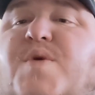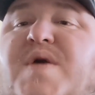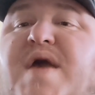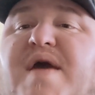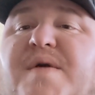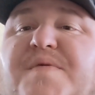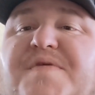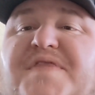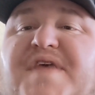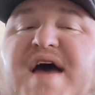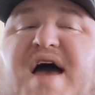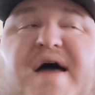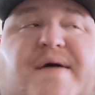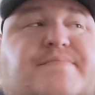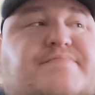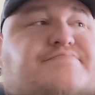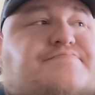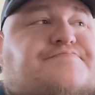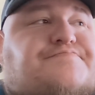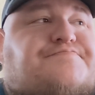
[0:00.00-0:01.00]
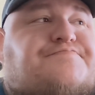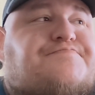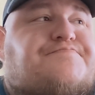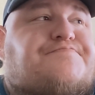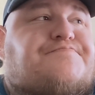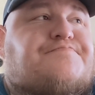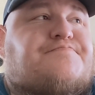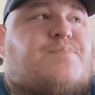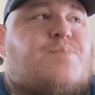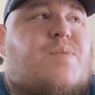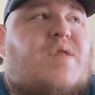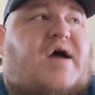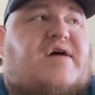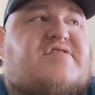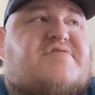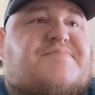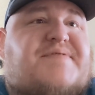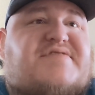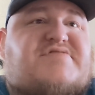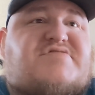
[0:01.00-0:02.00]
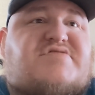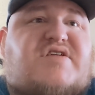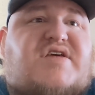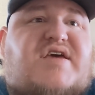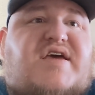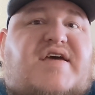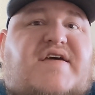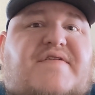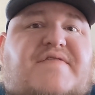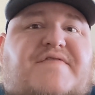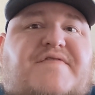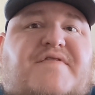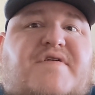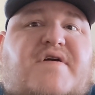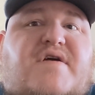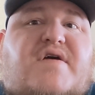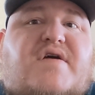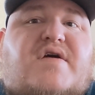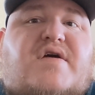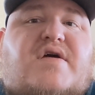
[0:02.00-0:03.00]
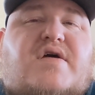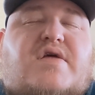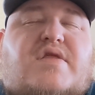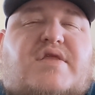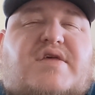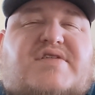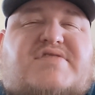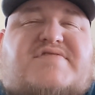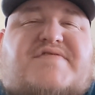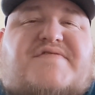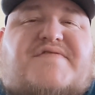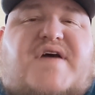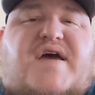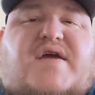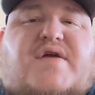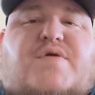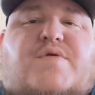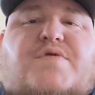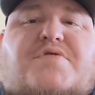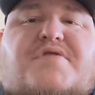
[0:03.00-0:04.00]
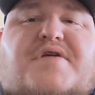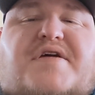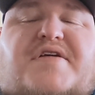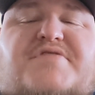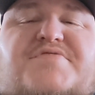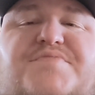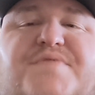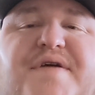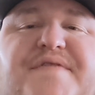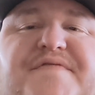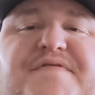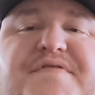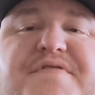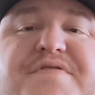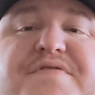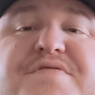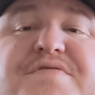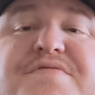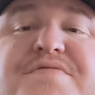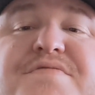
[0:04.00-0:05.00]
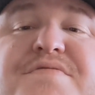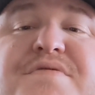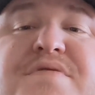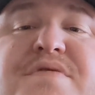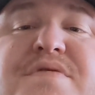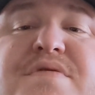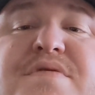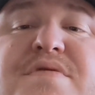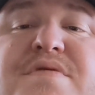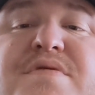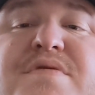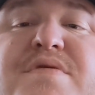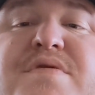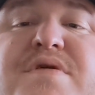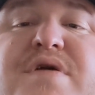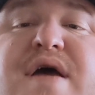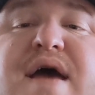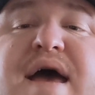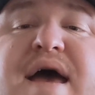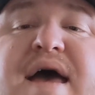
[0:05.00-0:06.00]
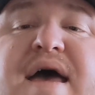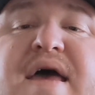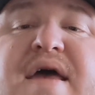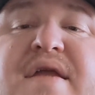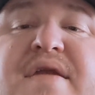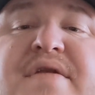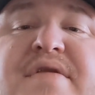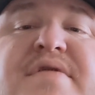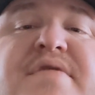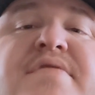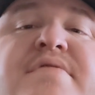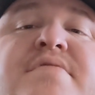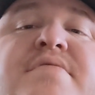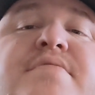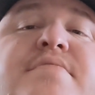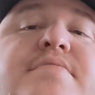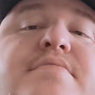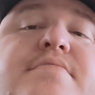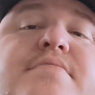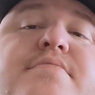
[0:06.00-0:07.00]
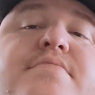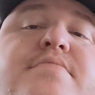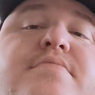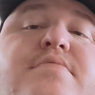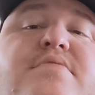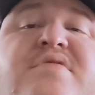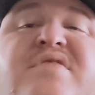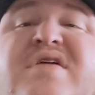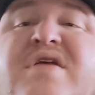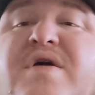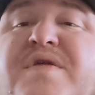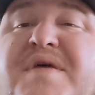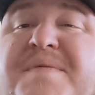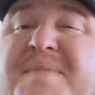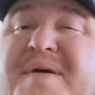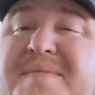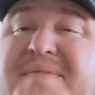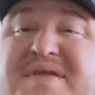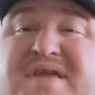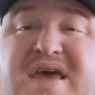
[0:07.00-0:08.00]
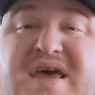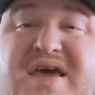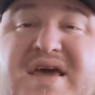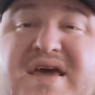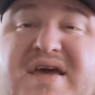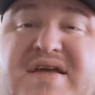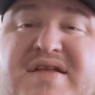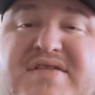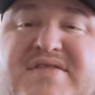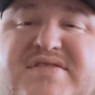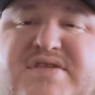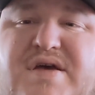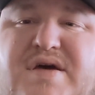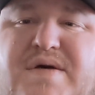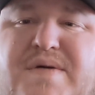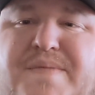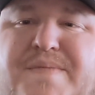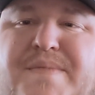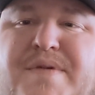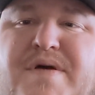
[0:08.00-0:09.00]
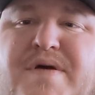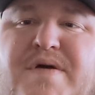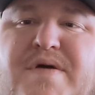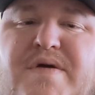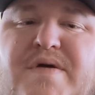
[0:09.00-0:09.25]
okay with that. Especially if this event creates revenue and, you know, they maybe take in some